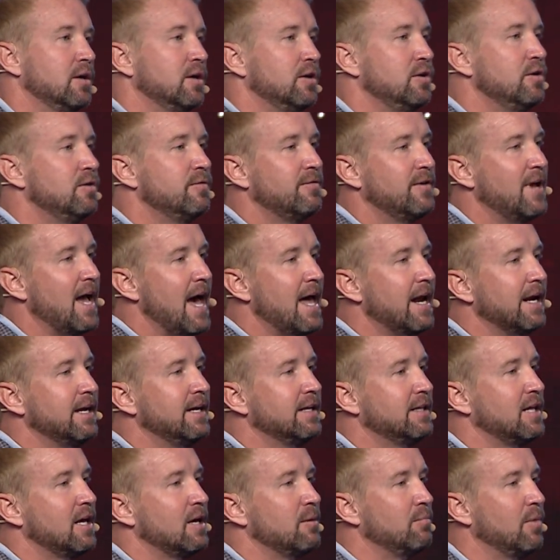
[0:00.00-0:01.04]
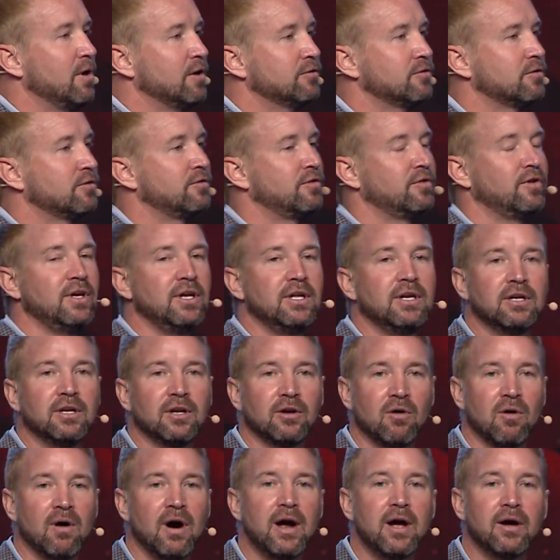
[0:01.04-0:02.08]
You've got to get that mustard seed in the
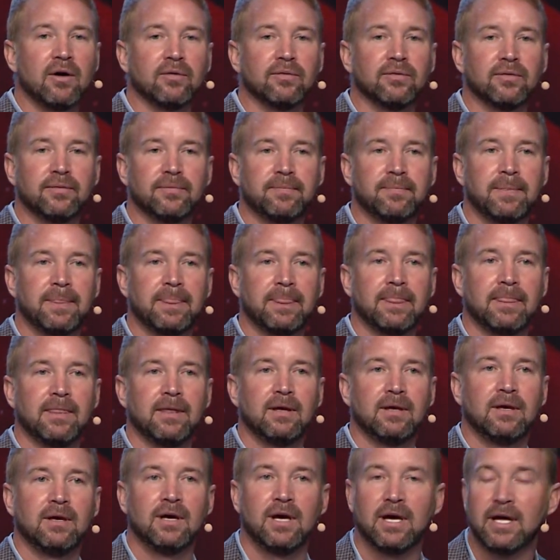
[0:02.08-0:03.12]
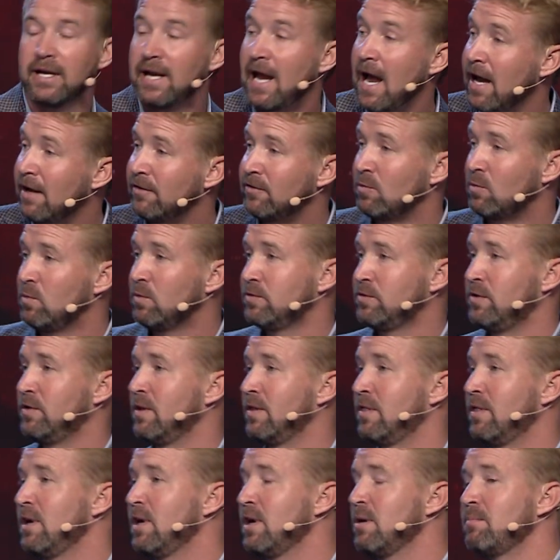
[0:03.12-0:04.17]
ground. And guys, I want you to
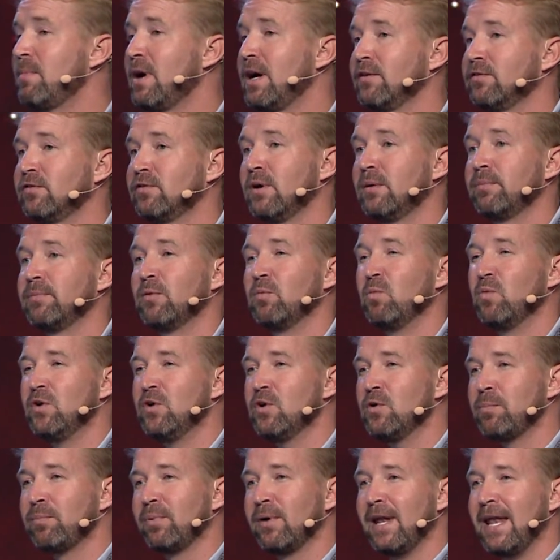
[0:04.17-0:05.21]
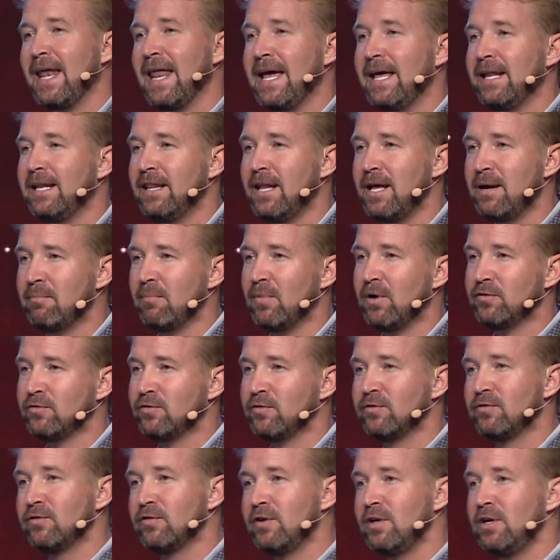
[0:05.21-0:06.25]
think about something. When you're planting that
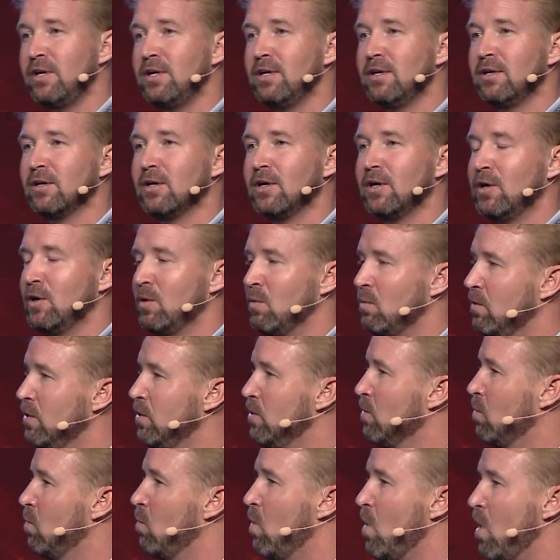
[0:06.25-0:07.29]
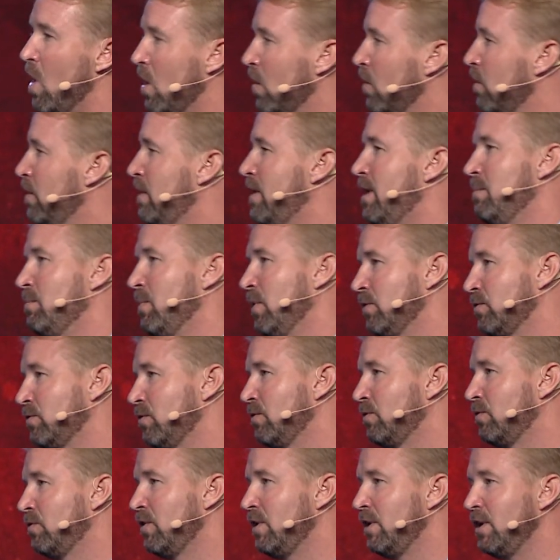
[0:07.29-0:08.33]
mustard seed, when you're watering that
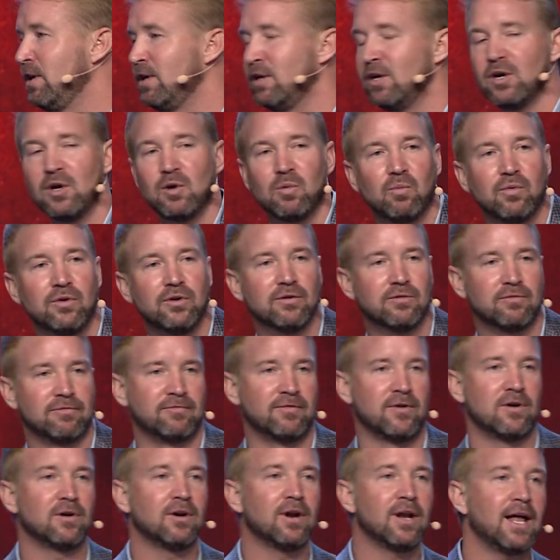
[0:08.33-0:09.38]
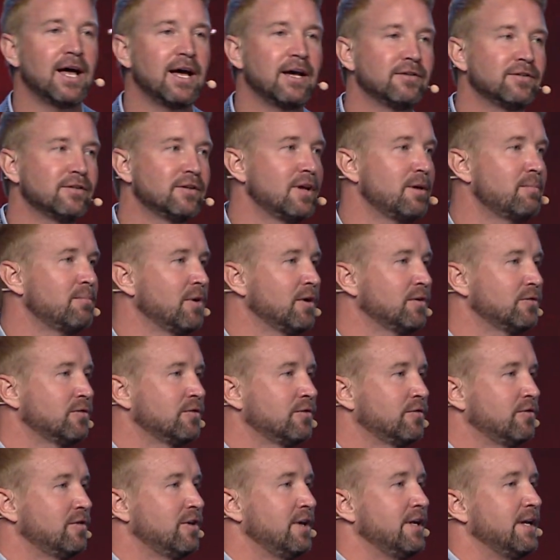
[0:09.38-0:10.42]
mustard seed, when you're fertilizing that
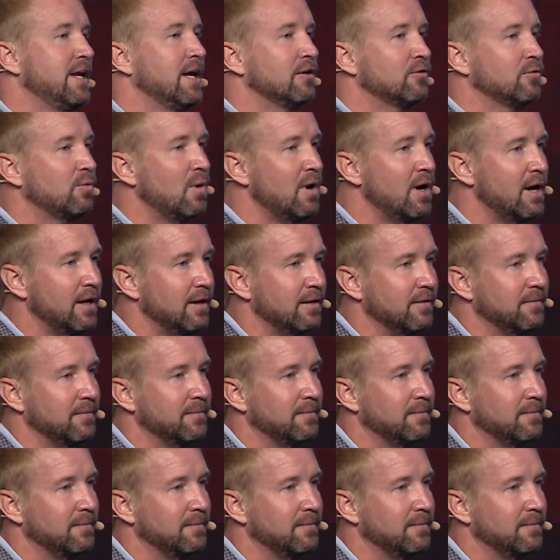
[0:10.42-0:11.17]
mustard seed, guess what?